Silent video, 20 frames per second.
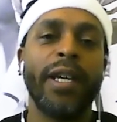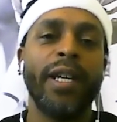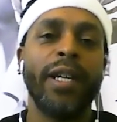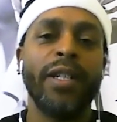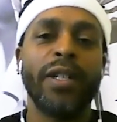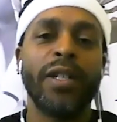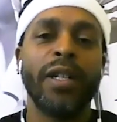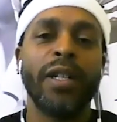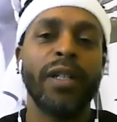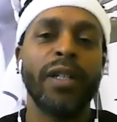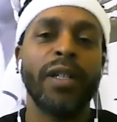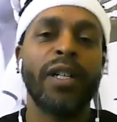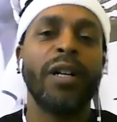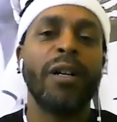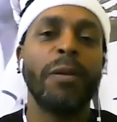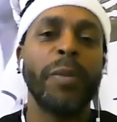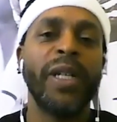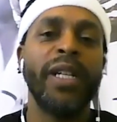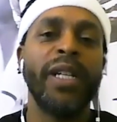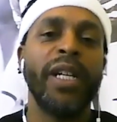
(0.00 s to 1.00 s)
is going to
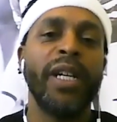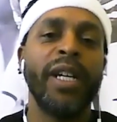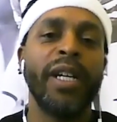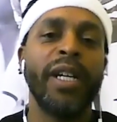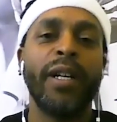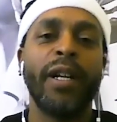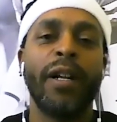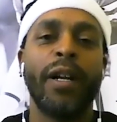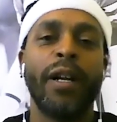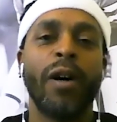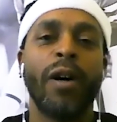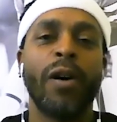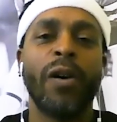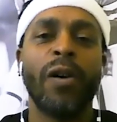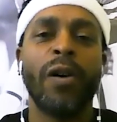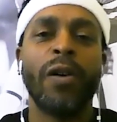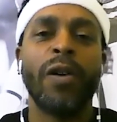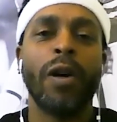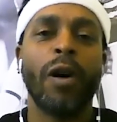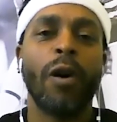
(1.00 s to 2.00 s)
come in
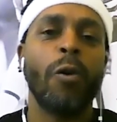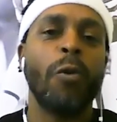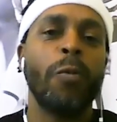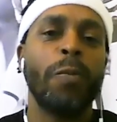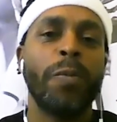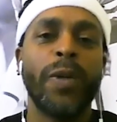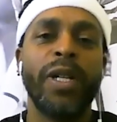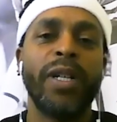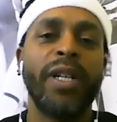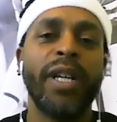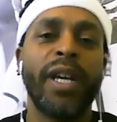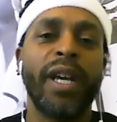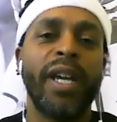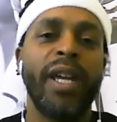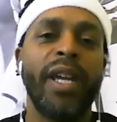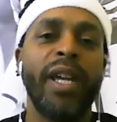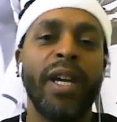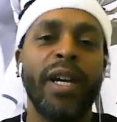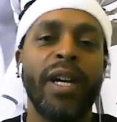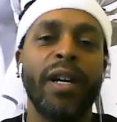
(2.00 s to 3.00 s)
on opening
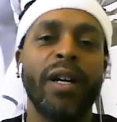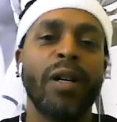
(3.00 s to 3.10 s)
day